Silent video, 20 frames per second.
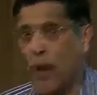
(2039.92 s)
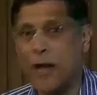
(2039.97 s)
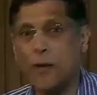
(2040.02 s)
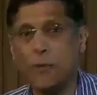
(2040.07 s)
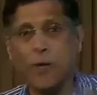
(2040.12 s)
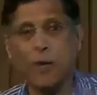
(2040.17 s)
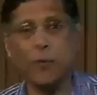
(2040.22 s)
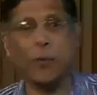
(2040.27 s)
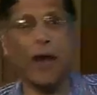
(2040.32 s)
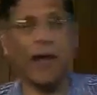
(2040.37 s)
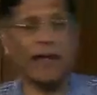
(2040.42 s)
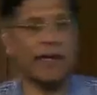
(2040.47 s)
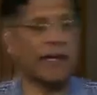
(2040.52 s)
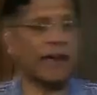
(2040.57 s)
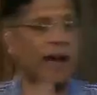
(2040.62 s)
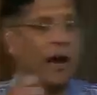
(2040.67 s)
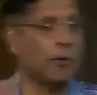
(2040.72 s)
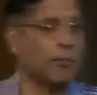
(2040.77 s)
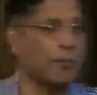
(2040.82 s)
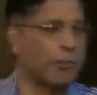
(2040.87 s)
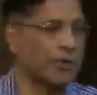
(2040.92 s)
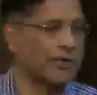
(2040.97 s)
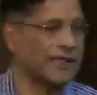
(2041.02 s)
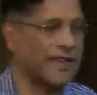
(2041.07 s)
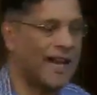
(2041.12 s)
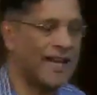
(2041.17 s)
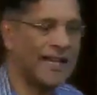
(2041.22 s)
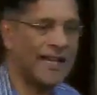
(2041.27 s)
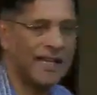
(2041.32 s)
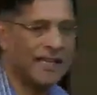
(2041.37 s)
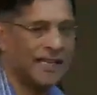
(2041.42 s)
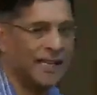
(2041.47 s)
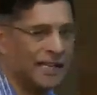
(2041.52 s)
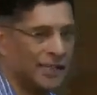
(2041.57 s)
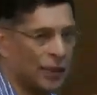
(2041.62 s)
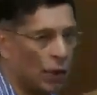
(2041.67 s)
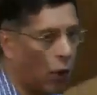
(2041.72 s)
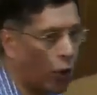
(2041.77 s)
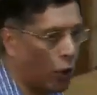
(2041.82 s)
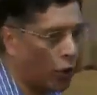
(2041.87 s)
When we went around presenting
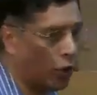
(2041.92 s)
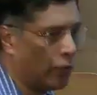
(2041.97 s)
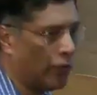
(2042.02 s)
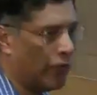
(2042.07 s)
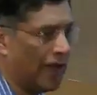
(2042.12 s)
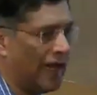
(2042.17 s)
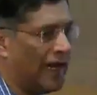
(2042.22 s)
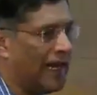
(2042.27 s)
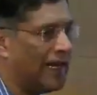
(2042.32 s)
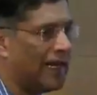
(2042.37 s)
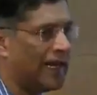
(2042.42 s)
this all over